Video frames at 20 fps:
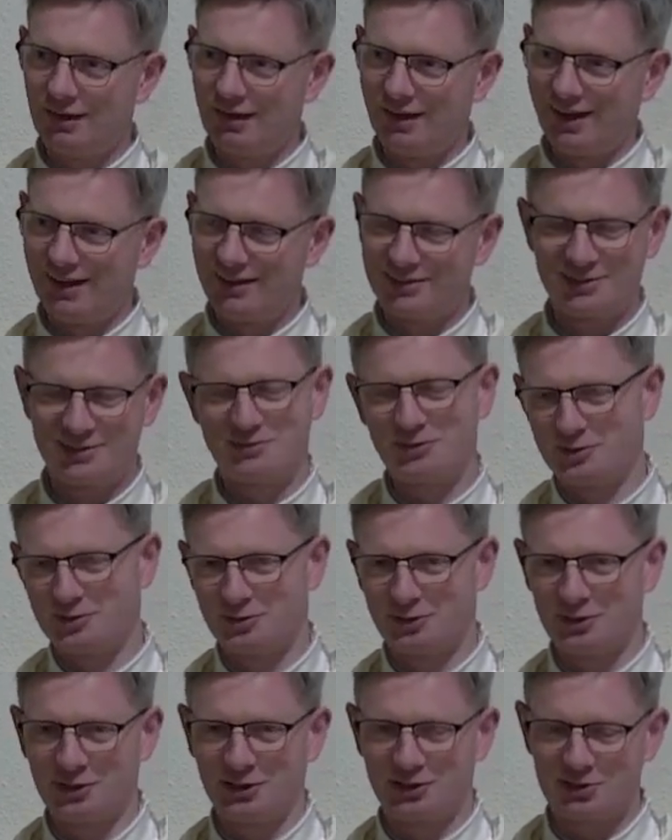And it's just very
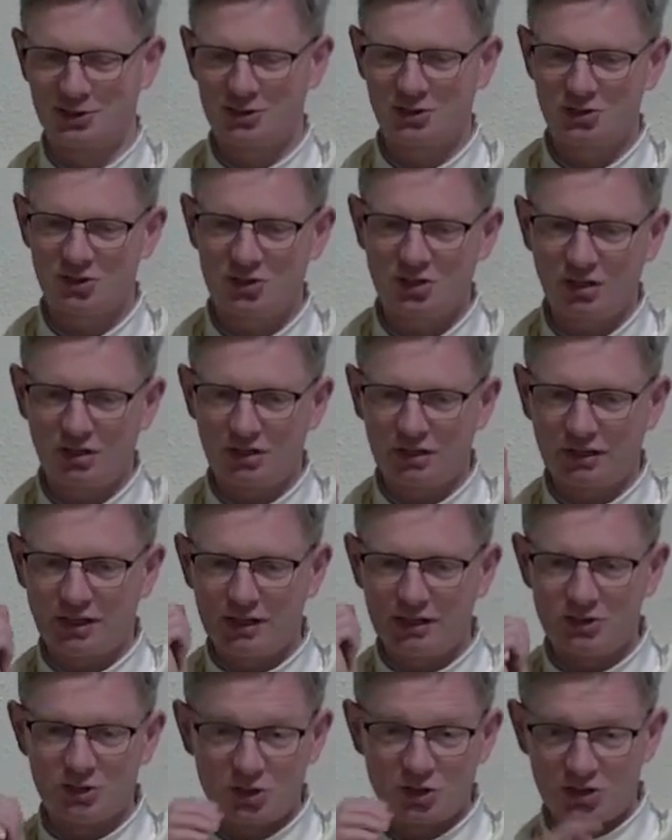funny because you see all the
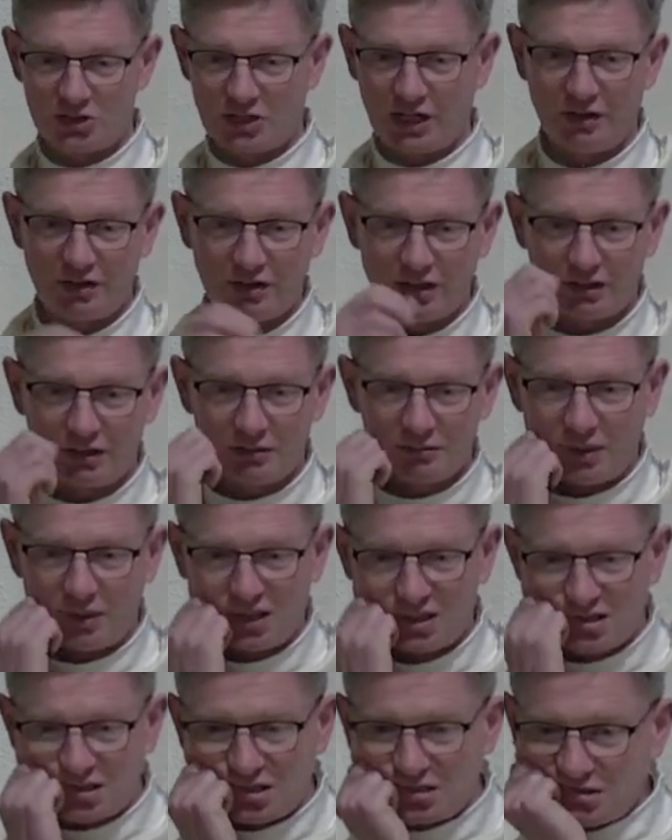kids just staring at the
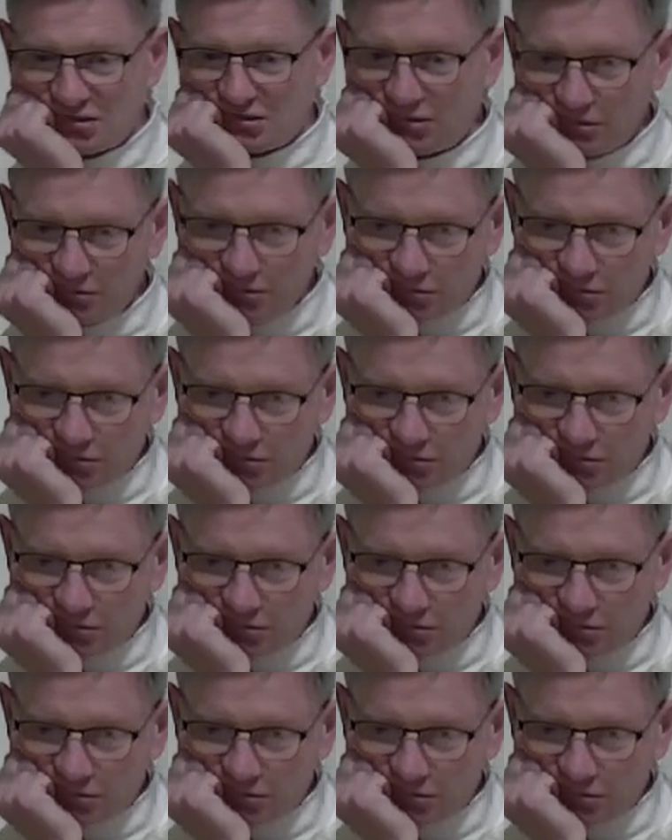basket, just going.